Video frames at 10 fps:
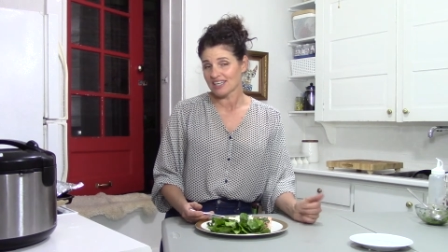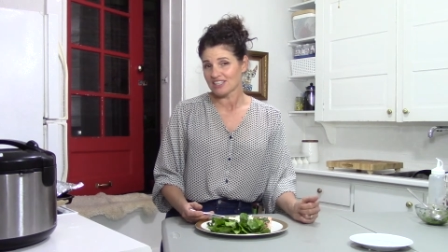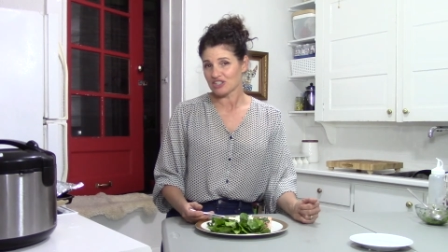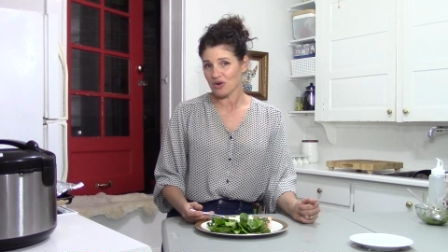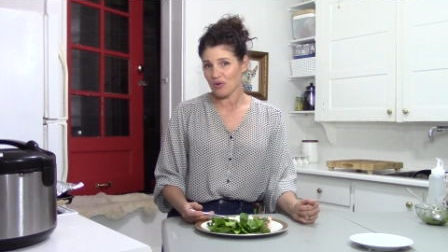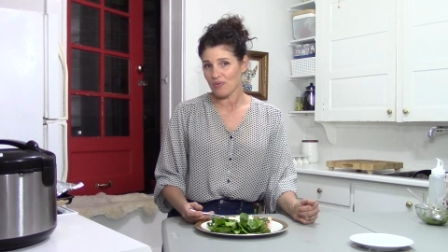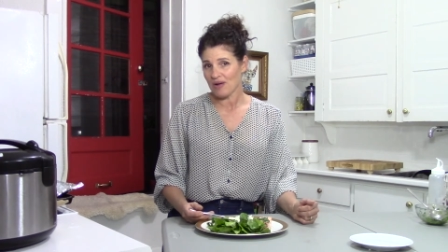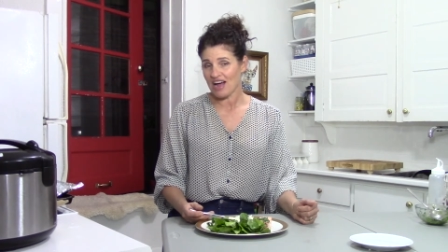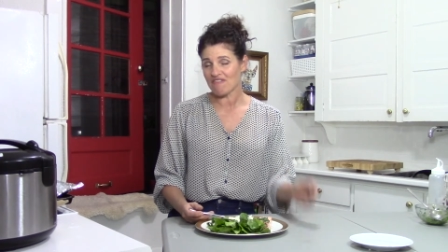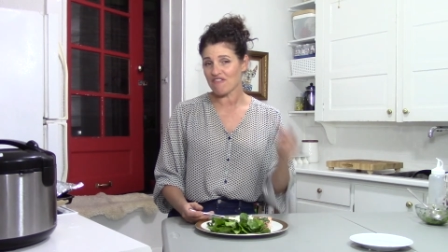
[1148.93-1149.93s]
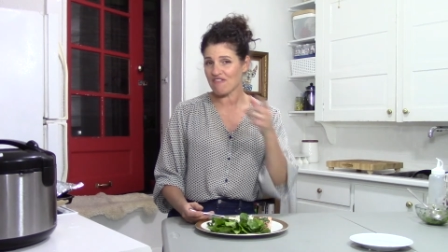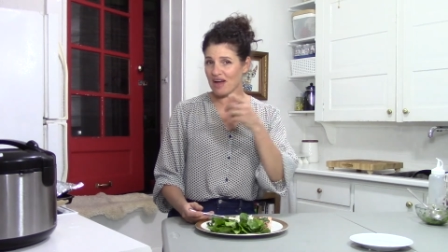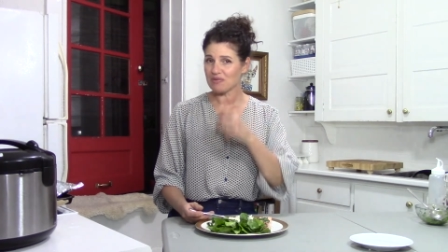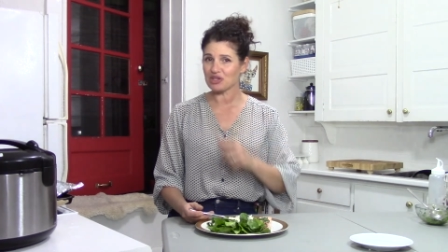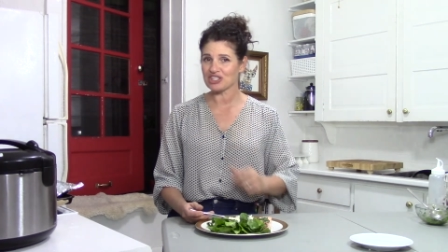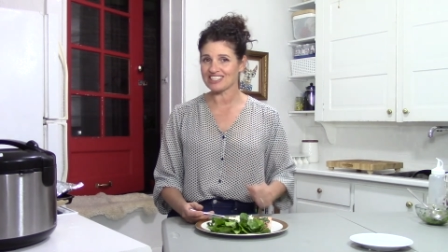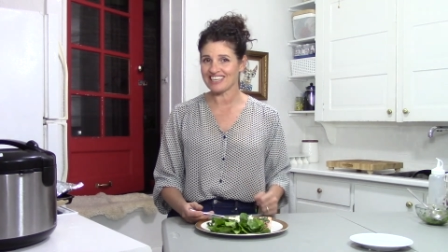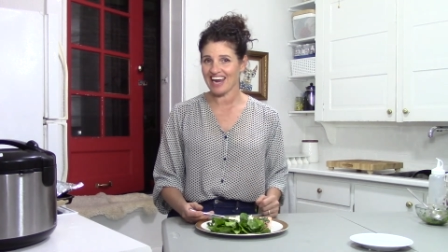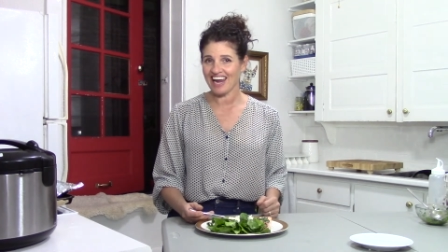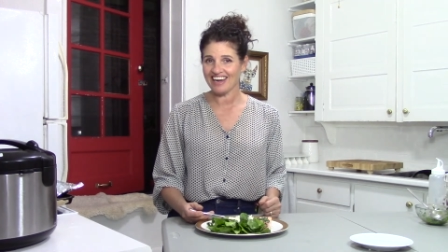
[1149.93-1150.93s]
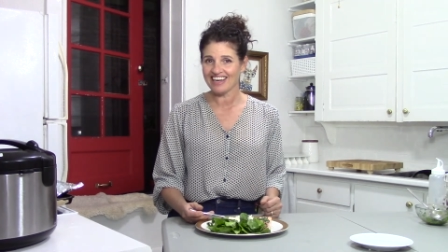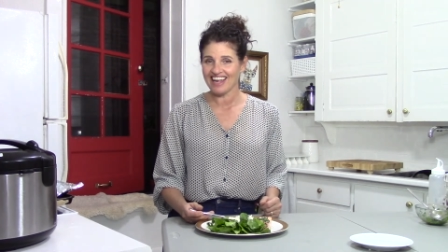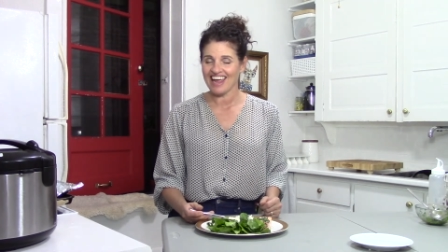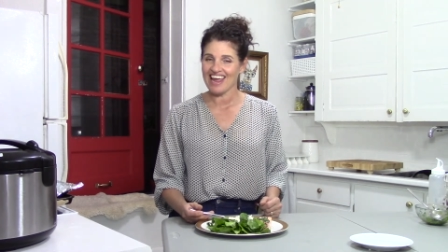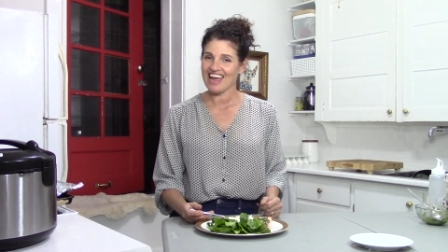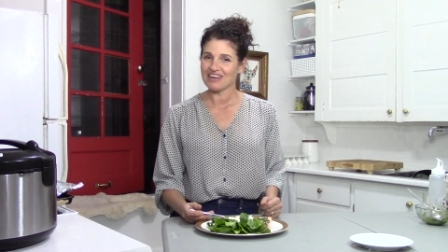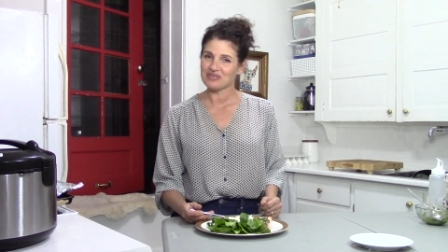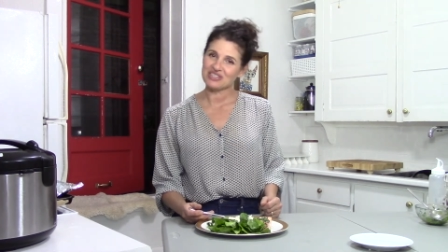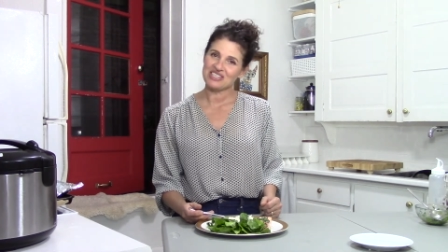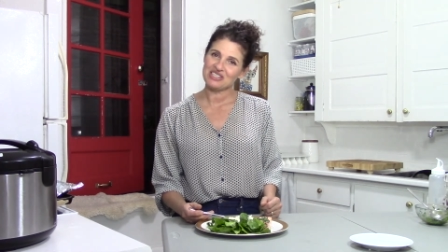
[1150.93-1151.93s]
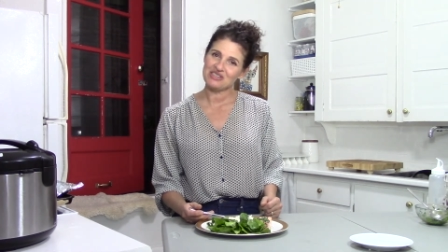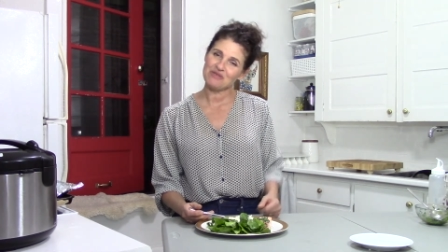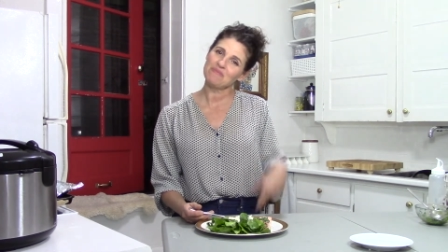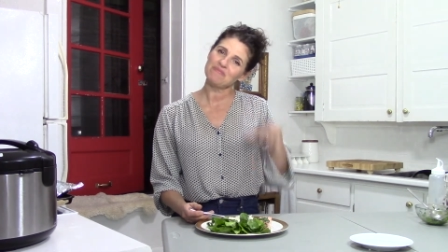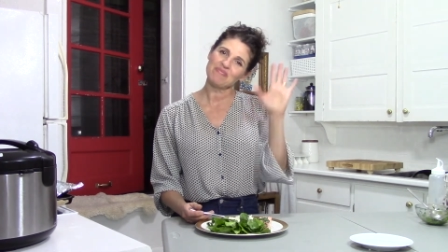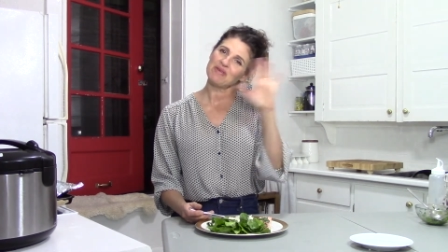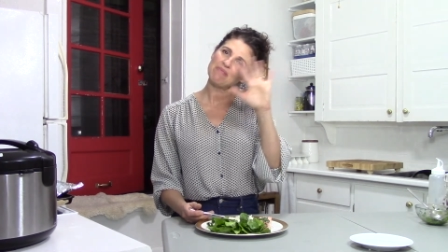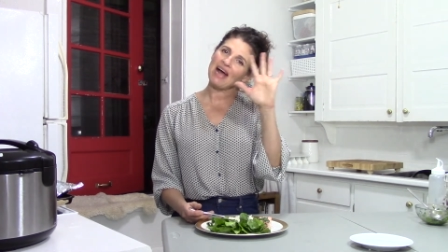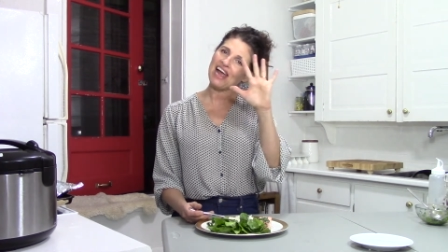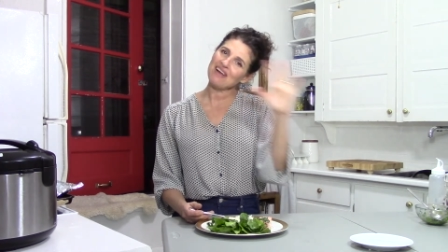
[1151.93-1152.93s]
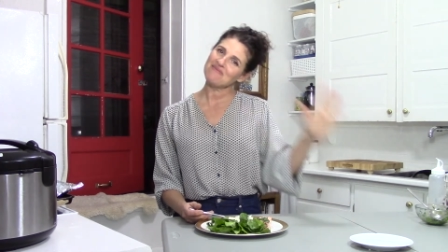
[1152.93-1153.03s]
So, have a fabulous day and we'll see you soon. Bye.